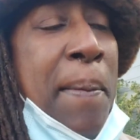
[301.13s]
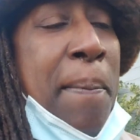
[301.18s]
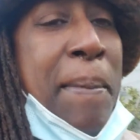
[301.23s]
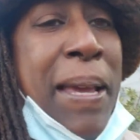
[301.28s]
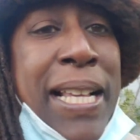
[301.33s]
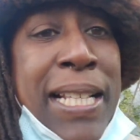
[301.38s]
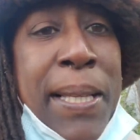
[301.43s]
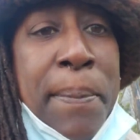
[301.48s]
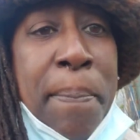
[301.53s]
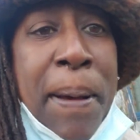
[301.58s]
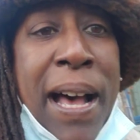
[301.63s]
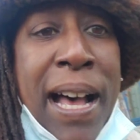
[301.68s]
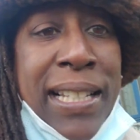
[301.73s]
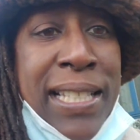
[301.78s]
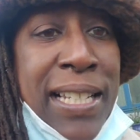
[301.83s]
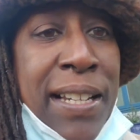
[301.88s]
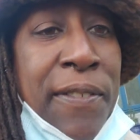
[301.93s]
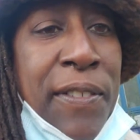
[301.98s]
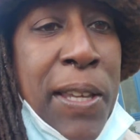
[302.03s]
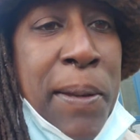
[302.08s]
makes a
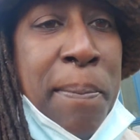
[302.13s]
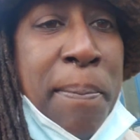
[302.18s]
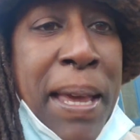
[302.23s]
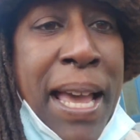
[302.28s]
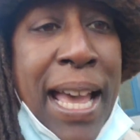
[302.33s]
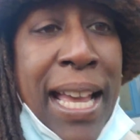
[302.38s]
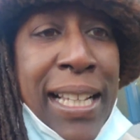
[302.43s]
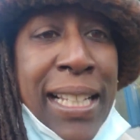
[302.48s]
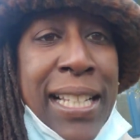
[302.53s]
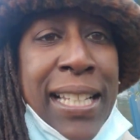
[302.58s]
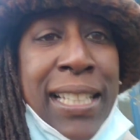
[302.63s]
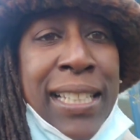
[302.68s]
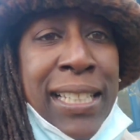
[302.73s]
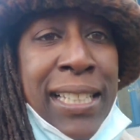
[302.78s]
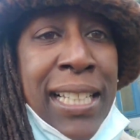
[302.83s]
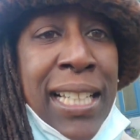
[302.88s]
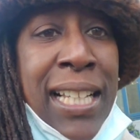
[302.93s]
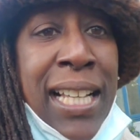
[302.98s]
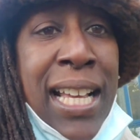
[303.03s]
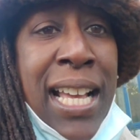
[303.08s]
positive impact
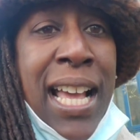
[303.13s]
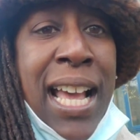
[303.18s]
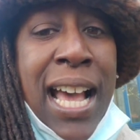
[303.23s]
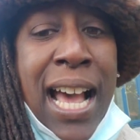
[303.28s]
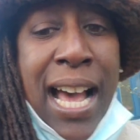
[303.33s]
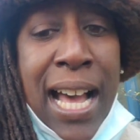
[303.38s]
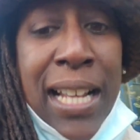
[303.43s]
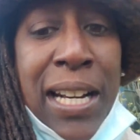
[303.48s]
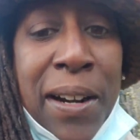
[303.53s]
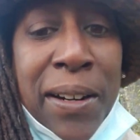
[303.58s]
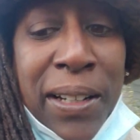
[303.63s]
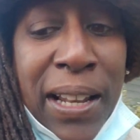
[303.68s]
on our